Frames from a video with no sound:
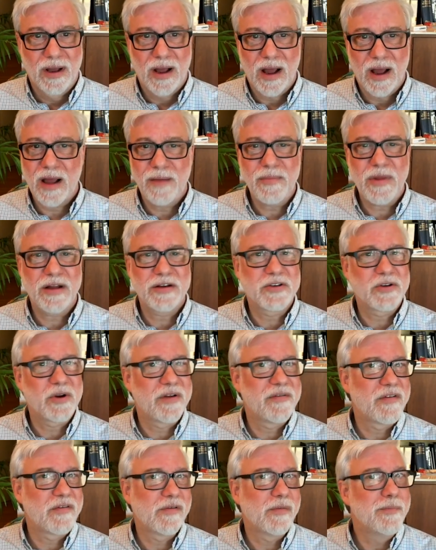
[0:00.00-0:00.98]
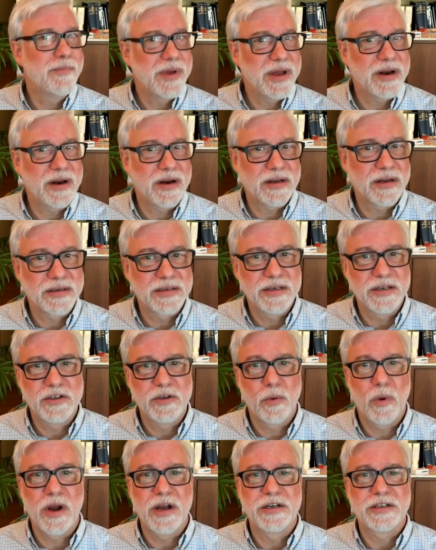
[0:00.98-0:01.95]
I'm not sure I've ever been in a
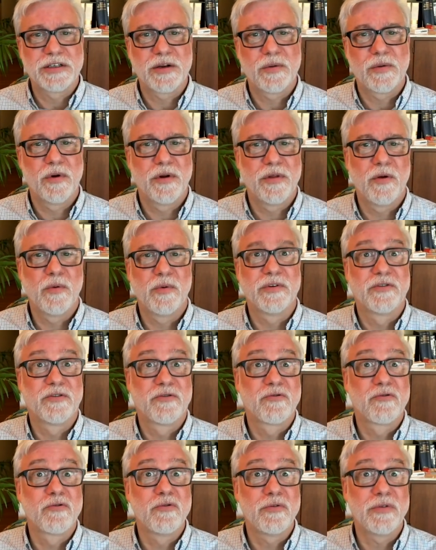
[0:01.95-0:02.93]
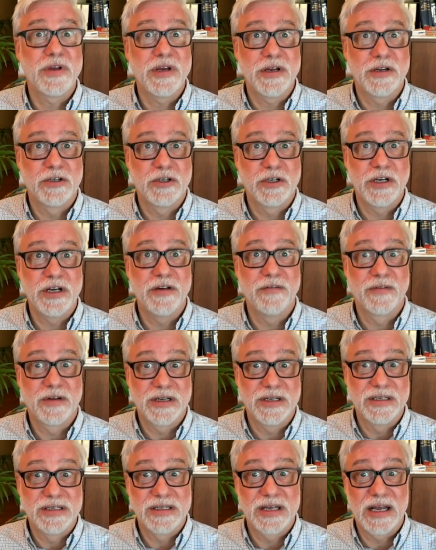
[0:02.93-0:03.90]
situation where there was truly achieved
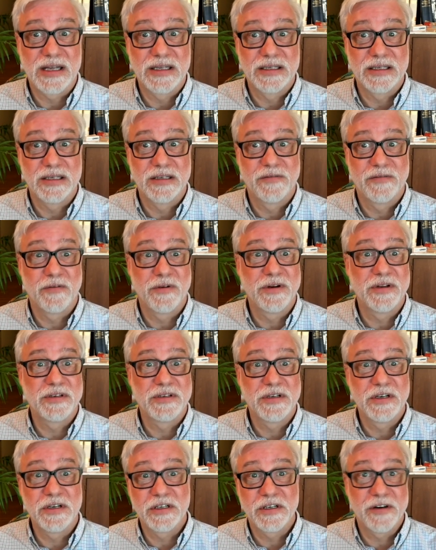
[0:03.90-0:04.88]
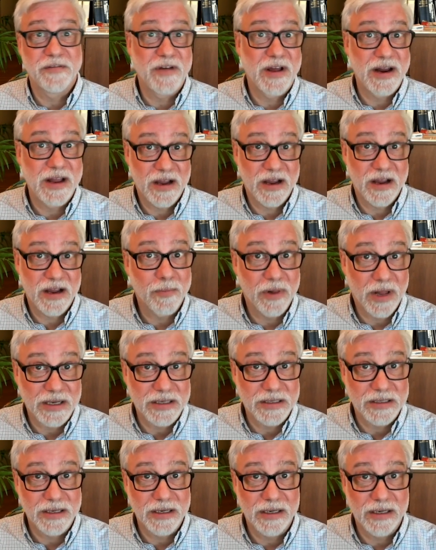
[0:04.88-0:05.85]
consensus for a decision of any
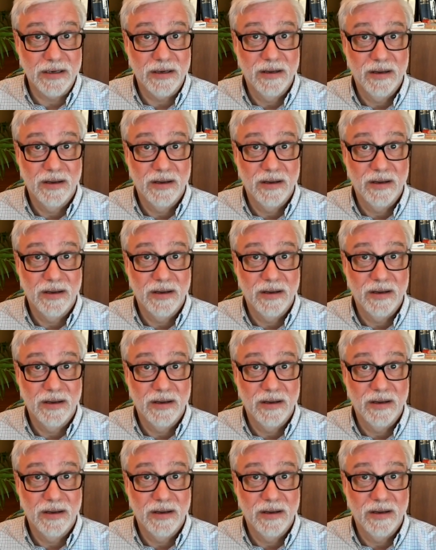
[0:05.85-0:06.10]
complexity.